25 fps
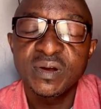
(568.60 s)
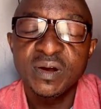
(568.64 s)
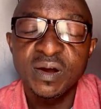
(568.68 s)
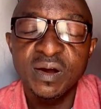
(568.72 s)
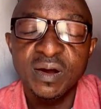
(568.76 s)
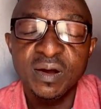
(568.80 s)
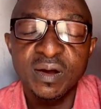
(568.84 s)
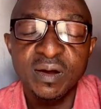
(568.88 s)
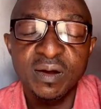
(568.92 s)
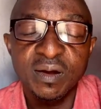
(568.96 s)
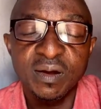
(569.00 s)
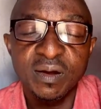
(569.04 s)

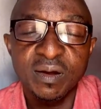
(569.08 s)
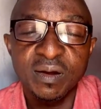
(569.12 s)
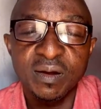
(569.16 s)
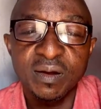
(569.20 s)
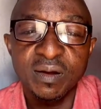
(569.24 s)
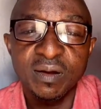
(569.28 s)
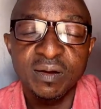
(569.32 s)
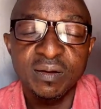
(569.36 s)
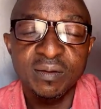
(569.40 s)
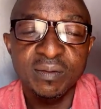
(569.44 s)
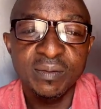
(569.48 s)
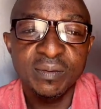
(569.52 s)

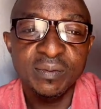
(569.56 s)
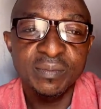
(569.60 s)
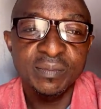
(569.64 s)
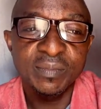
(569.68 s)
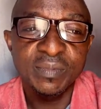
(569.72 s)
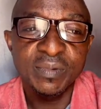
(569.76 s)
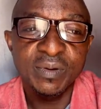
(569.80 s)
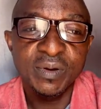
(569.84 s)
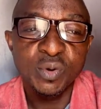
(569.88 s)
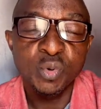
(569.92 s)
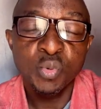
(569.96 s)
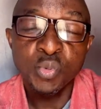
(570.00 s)
uh,
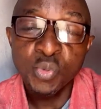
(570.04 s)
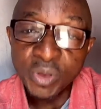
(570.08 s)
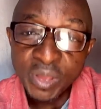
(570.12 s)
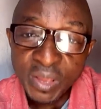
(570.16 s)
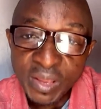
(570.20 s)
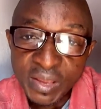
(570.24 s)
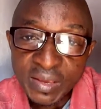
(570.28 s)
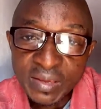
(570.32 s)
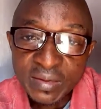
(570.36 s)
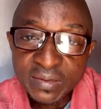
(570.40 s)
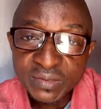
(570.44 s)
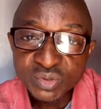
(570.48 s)

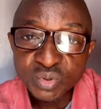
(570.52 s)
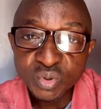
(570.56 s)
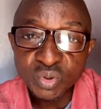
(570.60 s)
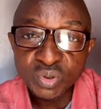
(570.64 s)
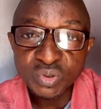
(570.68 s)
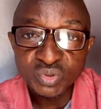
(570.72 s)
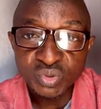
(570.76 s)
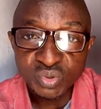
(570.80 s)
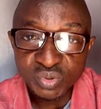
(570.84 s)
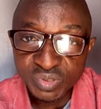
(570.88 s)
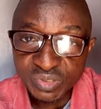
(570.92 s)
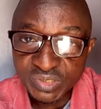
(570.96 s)
where he's
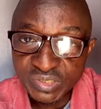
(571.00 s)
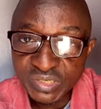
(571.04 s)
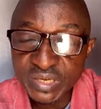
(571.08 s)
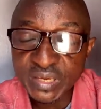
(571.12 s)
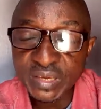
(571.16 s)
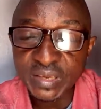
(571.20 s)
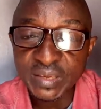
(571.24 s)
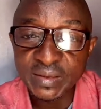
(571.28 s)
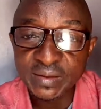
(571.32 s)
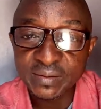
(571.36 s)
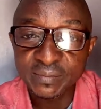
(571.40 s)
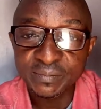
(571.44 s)
going to
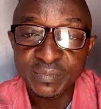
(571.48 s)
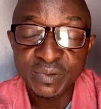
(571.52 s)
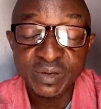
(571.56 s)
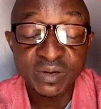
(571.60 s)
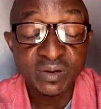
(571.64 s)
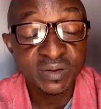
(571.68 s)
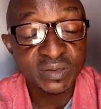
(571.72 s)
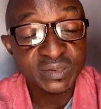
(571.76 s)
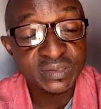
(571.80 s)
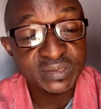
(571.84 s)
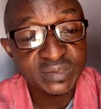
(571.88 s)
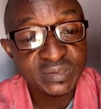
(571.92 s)
stay,
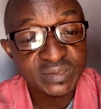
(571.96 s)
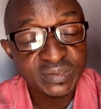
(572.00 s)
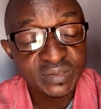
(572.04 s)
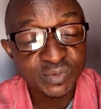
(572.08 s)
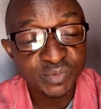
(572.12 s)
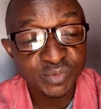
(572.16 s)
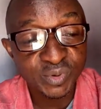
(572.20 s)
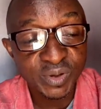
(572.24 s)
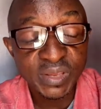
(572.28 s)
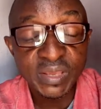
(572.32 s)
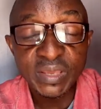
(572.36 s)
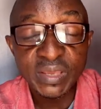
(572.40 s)
because
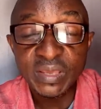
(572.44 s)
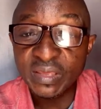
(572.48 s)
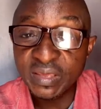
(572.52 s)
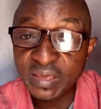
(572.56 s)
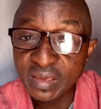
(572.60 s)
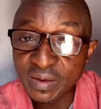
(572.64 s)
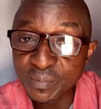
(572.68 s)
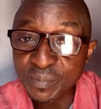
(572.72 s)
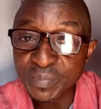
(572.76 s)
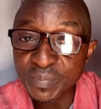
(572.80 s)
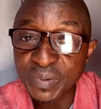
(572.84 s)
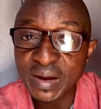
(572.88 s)
when he
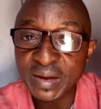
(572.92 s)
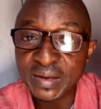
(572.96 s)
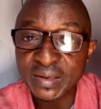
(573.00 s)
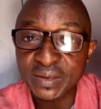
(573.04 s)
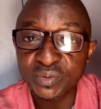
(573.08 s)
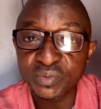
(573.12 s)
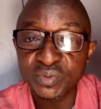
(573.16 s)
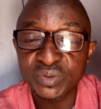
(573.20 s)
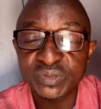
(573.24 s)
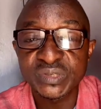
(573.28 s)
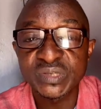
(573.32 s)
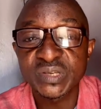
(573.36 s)
came back,
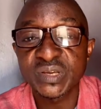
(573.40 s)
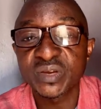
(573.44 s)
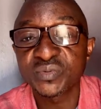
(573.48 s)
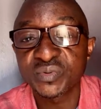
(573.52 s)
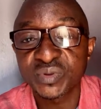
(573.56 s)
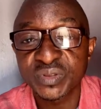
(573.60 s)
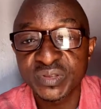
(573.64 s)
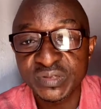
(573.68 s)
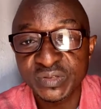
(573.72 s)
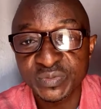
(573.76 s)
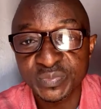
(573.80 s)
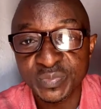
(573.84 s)
he was staying
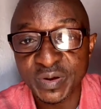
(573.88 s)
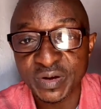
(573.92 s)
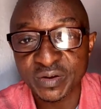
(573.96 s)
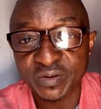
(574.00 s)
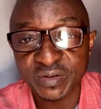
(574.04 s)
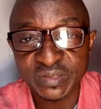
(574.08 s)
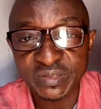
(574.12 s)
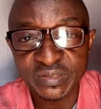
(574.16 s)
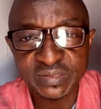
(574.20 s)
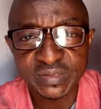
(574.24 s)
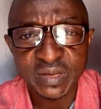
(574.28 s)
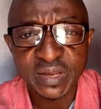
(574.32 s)
with his
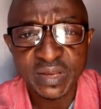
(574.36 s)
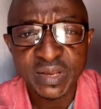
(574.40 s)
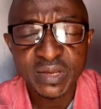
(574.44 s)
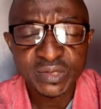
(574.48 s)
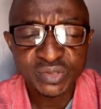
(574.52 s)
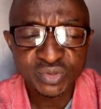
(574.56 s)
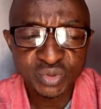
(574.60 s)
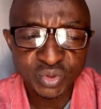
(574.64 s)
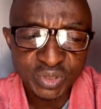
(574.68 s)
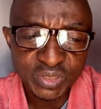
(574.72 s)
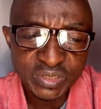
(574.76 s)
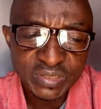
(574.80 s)
parents.
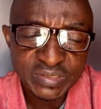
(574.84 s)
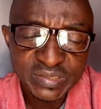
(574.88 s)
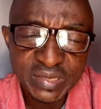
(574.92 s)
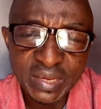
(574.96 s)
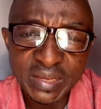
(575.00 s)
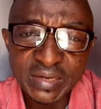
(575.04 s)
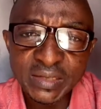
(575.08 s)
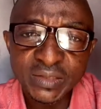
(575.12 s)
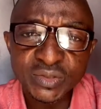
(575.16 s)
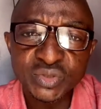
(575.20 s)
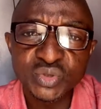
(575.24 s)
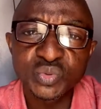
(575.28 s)
So he
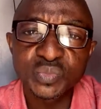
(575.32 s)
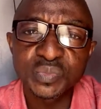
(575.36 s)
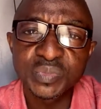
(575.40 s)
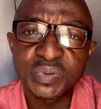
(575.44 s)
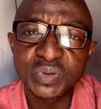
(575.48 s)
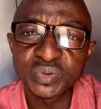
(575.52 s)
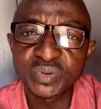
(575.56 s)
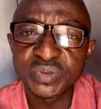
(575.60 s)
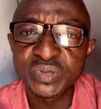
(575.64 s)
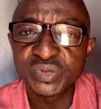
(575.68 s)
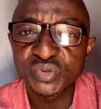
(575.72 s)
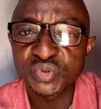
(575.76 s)
decided to
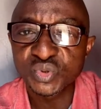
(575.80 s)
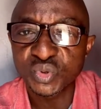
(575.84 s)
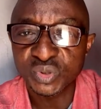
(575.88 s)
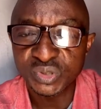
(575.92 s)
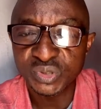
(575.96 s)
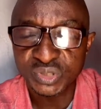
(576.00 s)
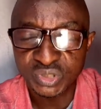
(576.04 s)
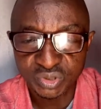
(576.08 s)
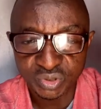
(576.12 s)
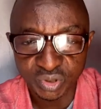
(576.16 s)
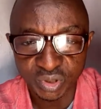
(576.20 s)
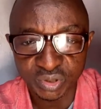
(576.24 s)
build his own
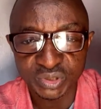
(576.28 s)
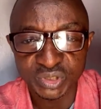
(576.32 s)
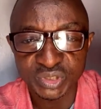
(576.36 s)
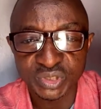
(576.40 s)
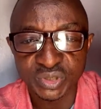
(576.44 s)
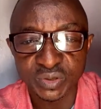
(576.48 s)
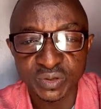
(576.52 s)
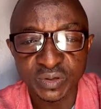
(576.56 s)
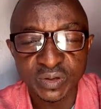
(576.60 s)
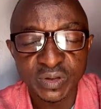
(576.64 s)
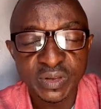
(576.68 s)
structure.